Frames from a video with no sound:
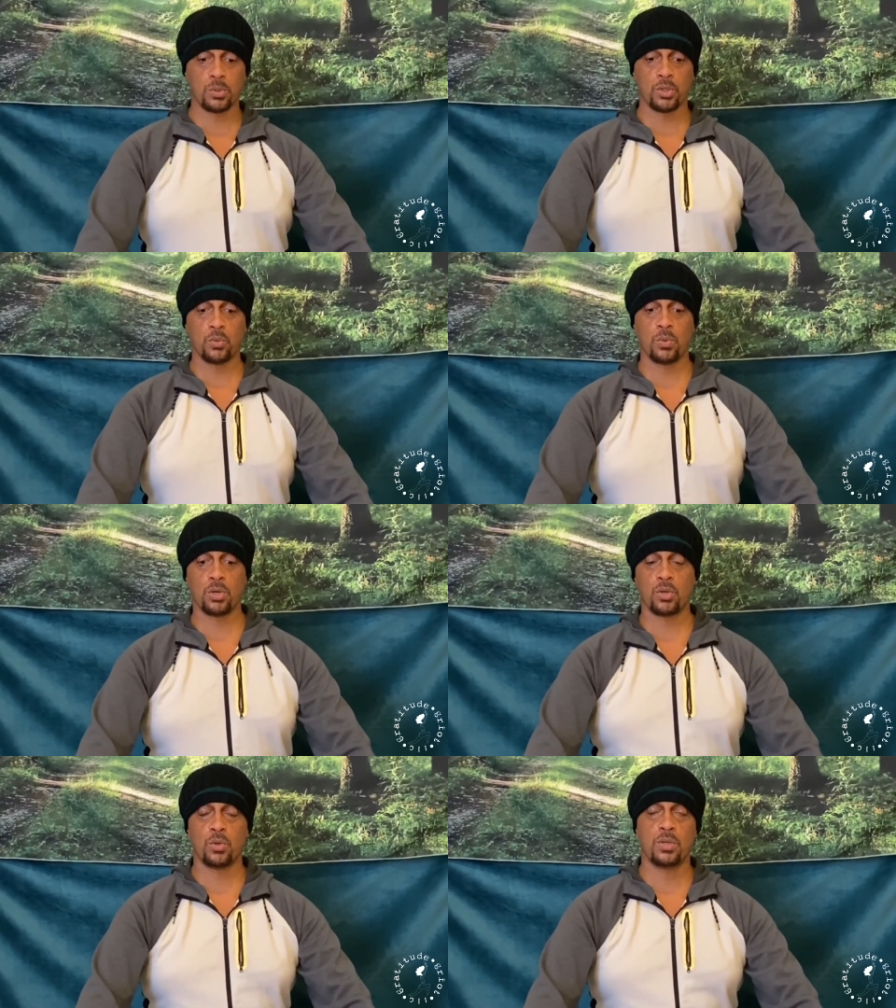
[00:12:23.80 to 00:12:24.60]
we're going to
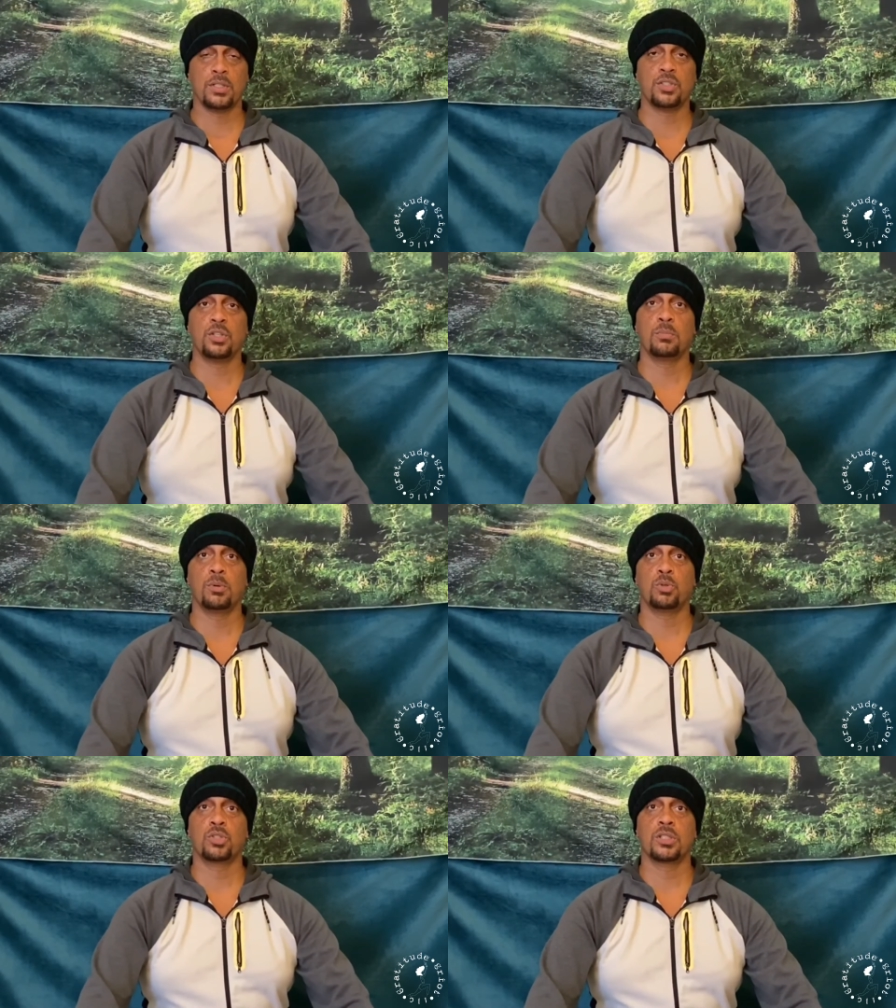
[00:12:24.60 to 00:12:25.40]
work on is the
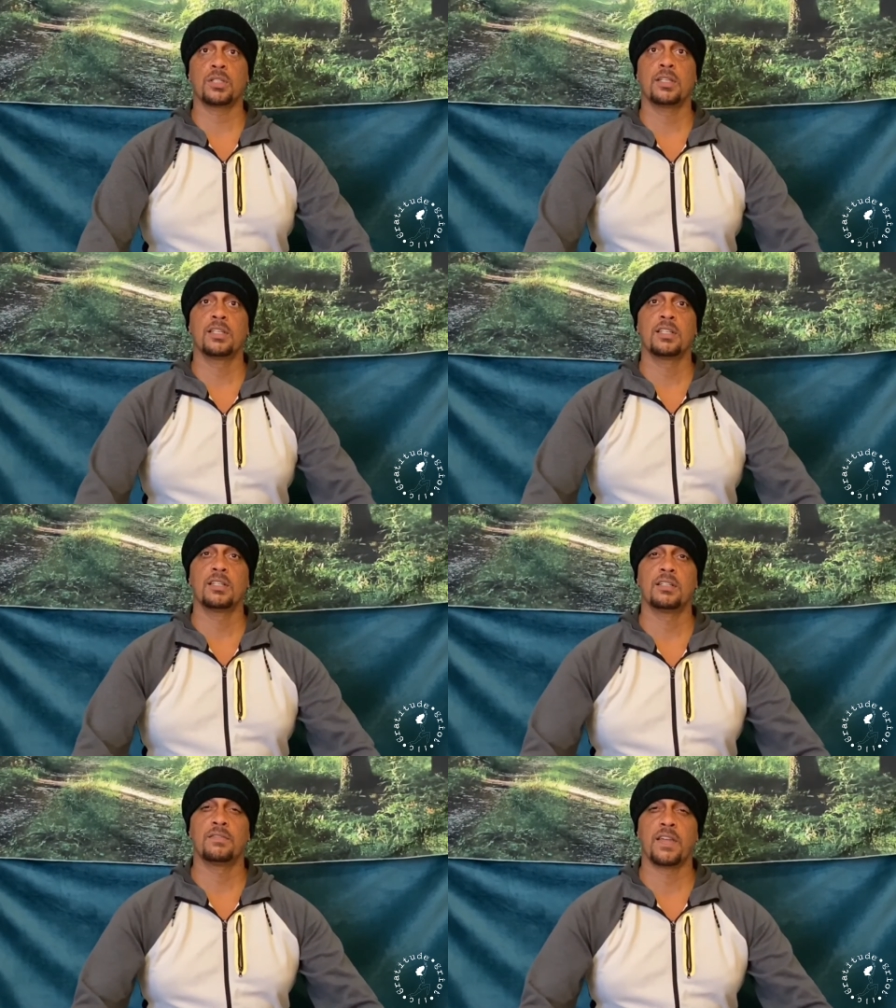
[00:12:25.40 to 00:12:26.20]
emotion
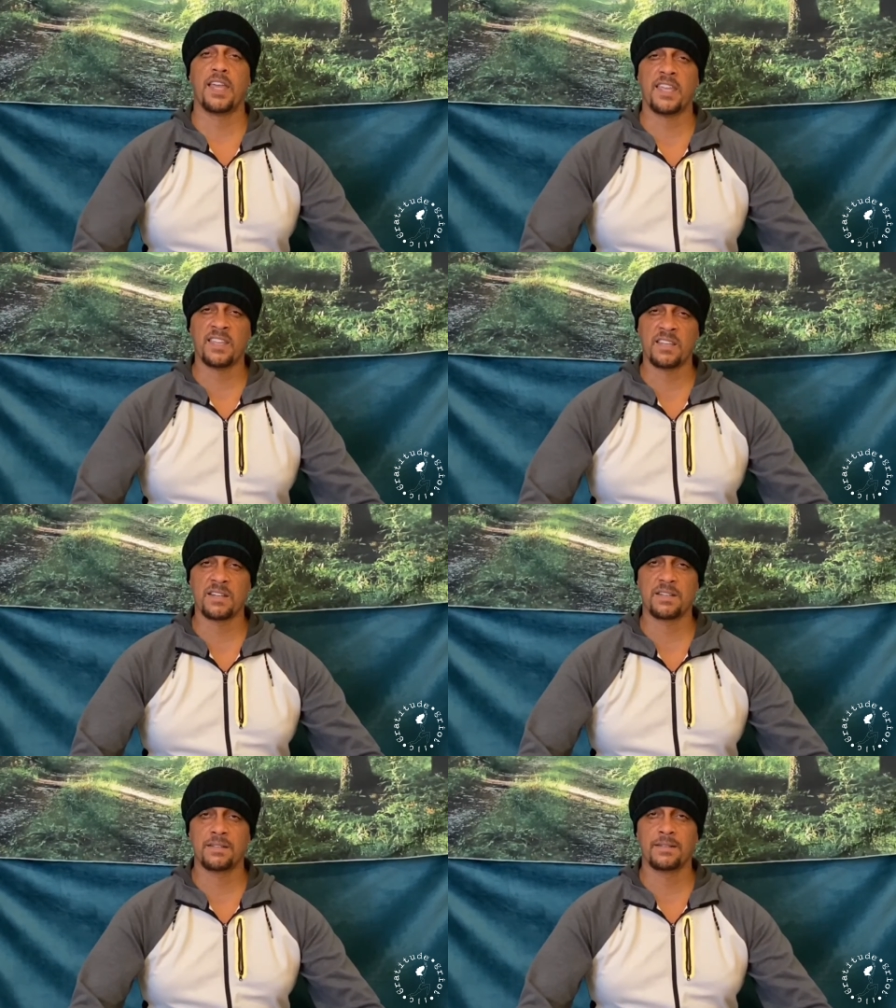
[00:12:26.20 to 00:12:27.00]
of
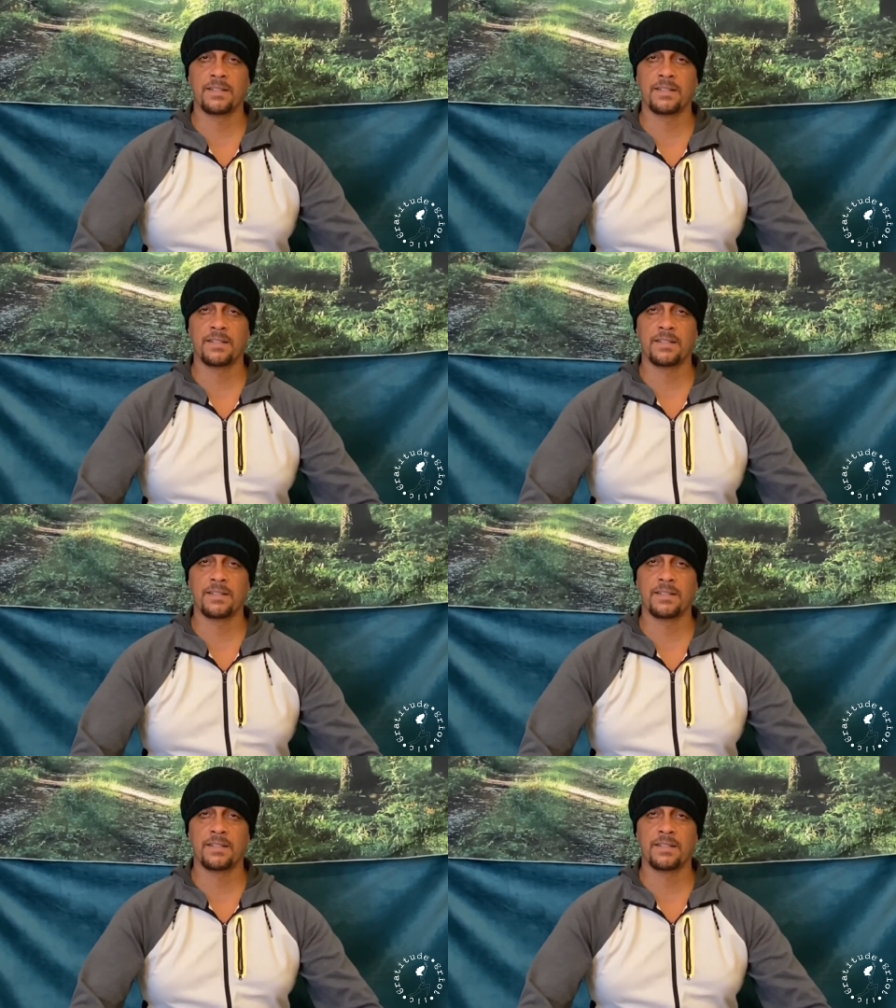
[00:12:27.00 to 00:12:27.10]
anger.